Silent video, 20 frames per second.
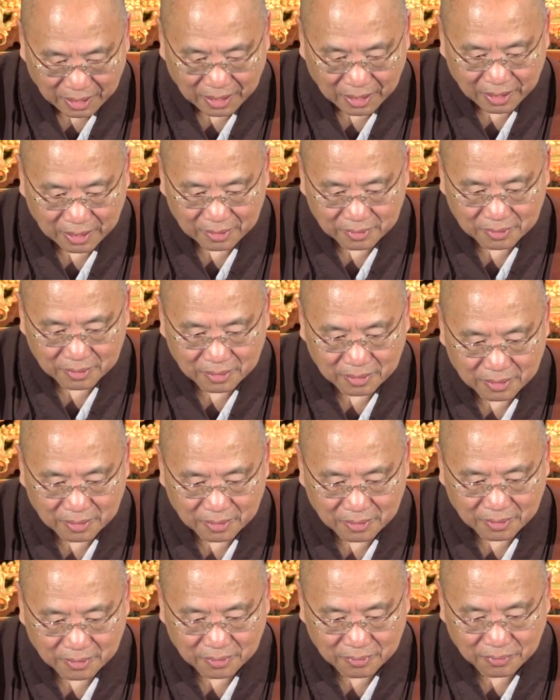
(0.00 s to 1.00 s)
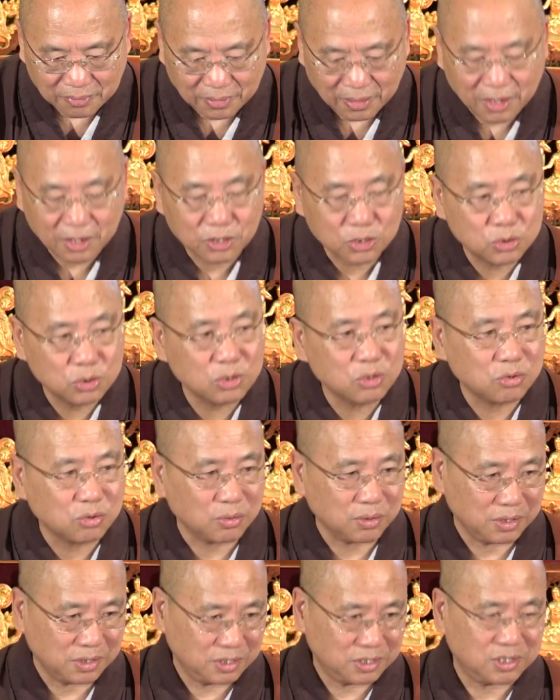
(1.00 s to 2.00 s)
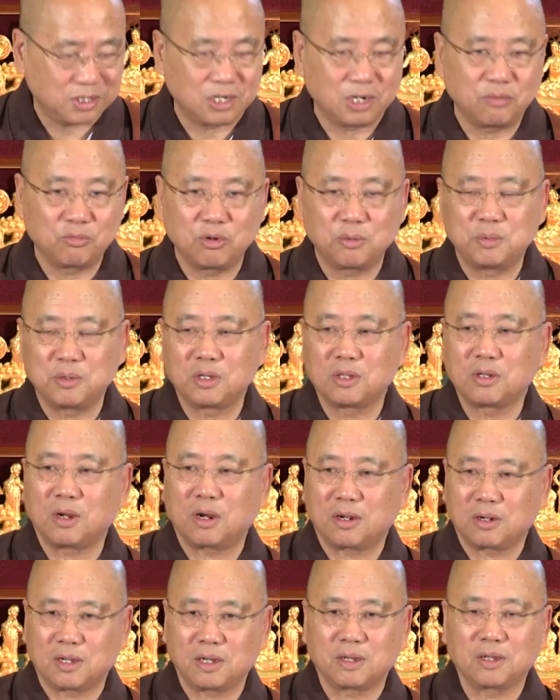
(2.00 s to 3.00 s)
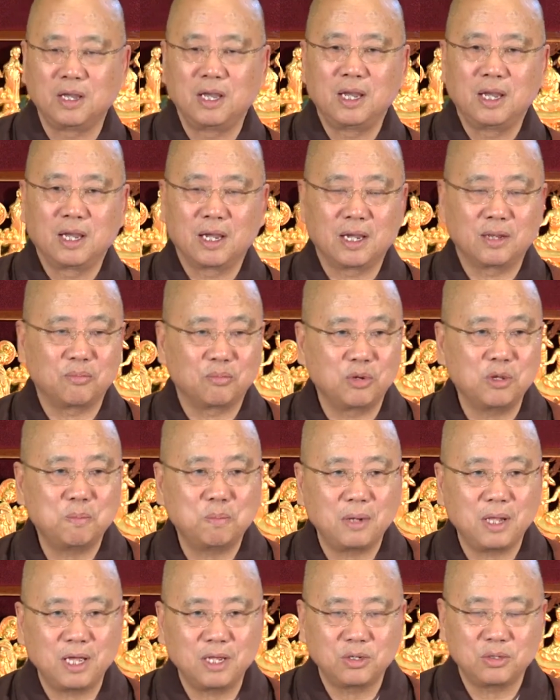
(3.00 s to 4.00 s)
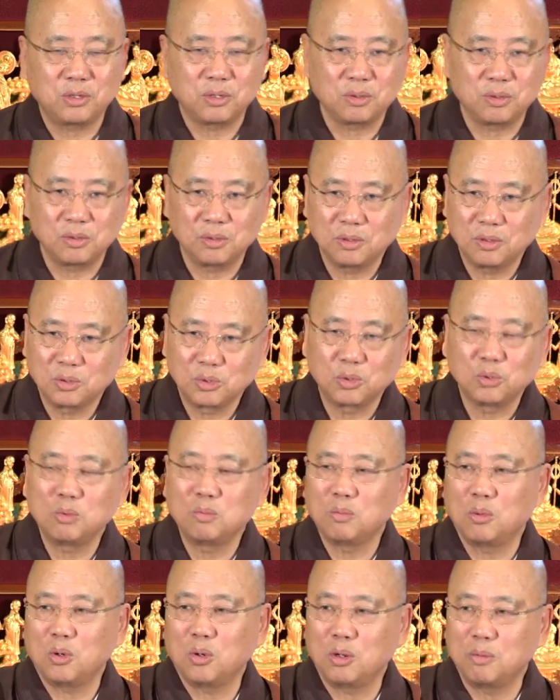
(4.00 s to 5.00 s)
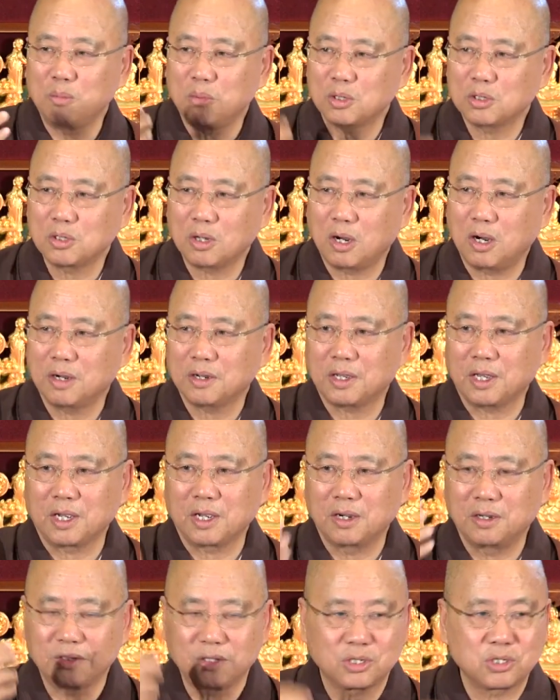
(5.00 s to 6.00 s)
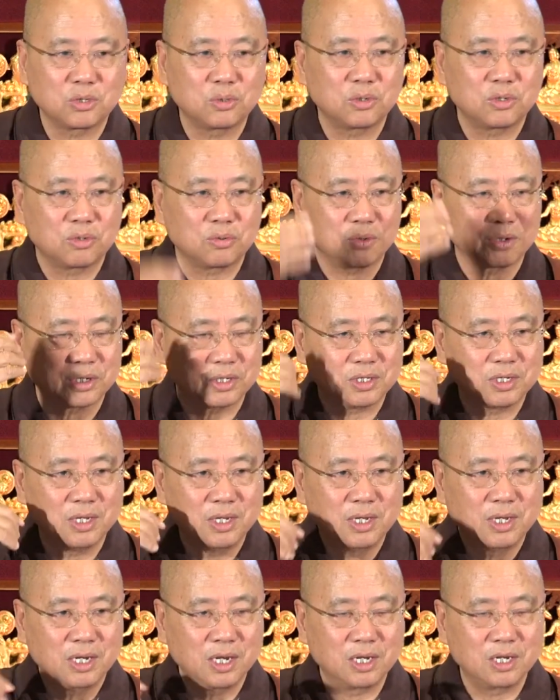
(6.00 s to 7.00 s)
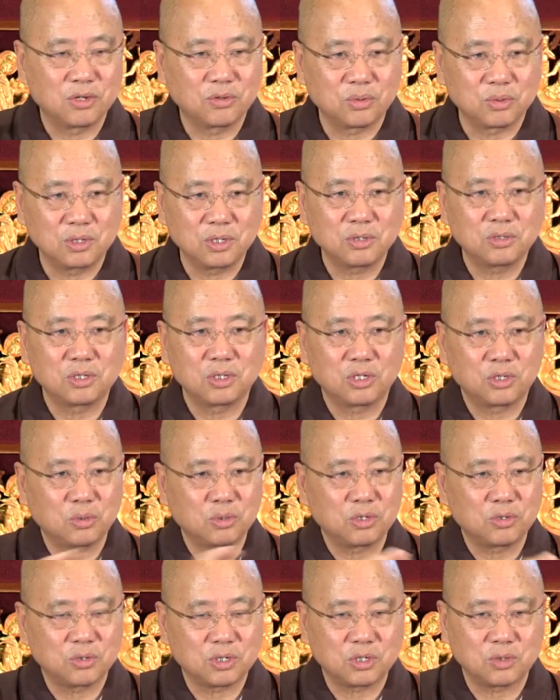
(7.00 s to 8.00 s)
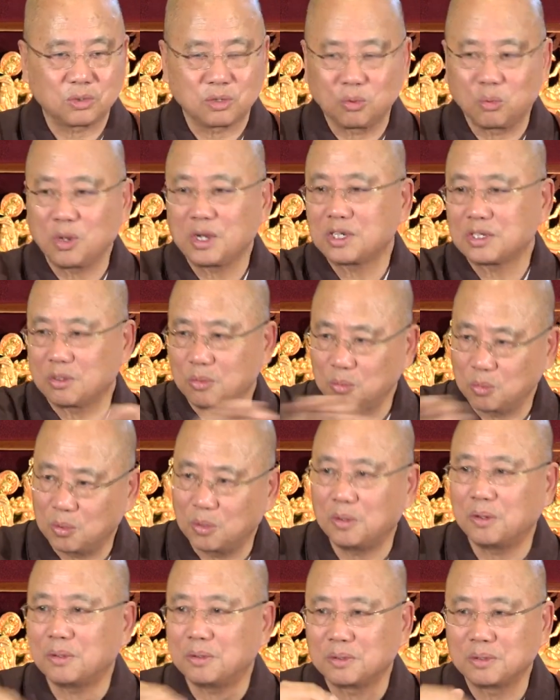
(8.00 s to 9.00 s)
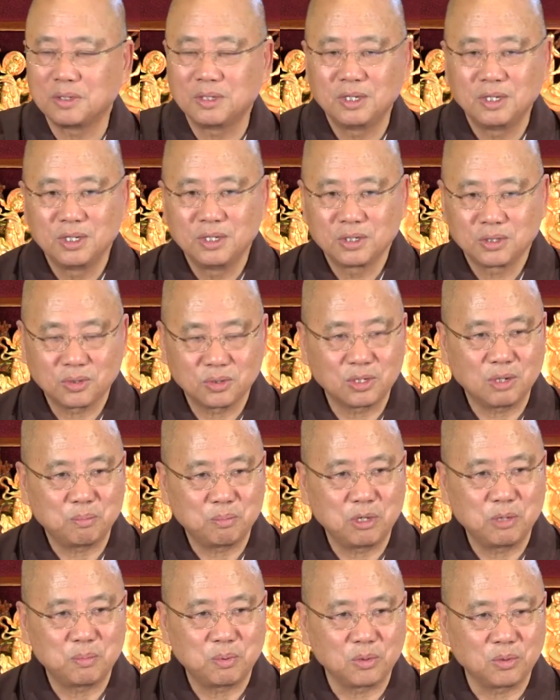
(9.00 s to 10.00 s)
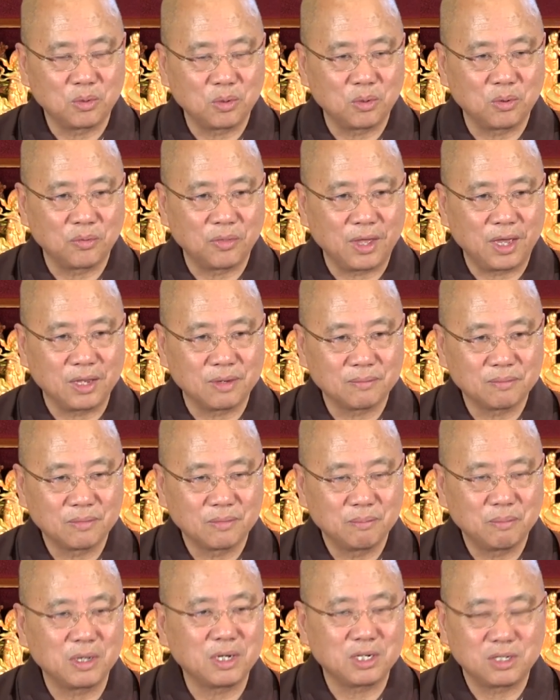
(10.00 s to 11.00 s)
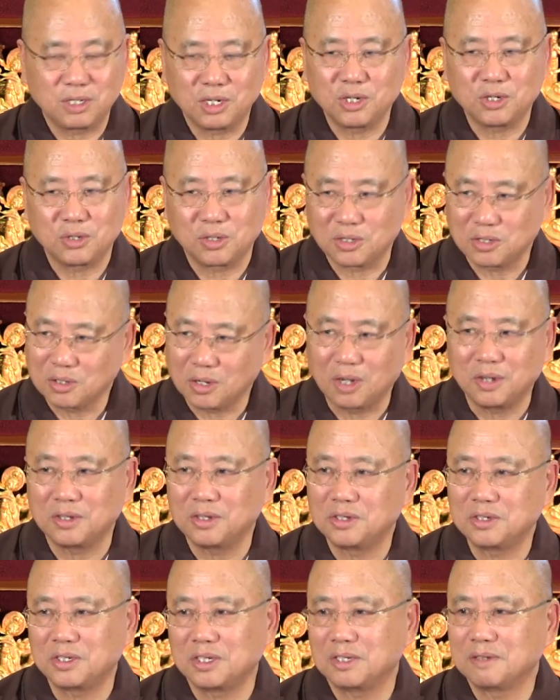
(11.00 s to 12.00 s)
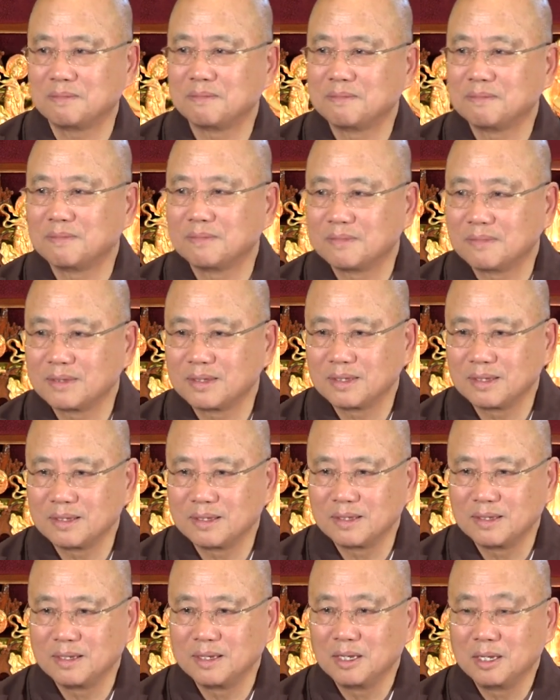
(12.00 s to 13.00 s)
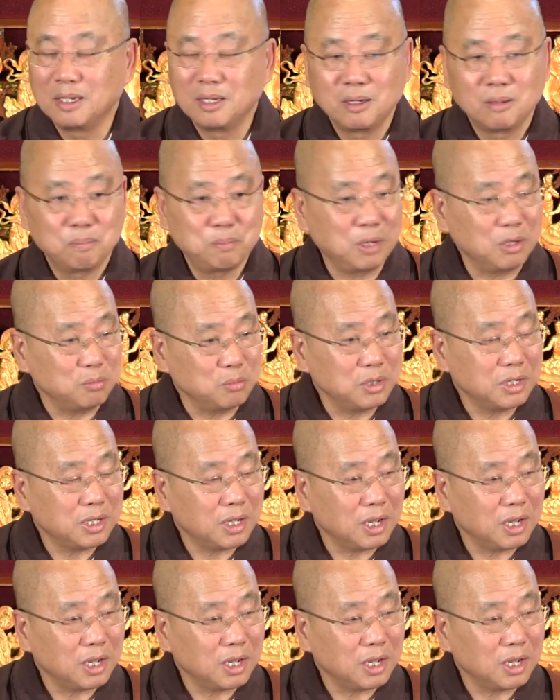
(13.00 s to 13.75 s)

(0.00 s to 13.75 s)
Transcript: And uh, there are sutras that we've been talking. And we plan to do more and more talking on the sutras and introduce the sutras to the Western world so that people know that meditation is not easy. But we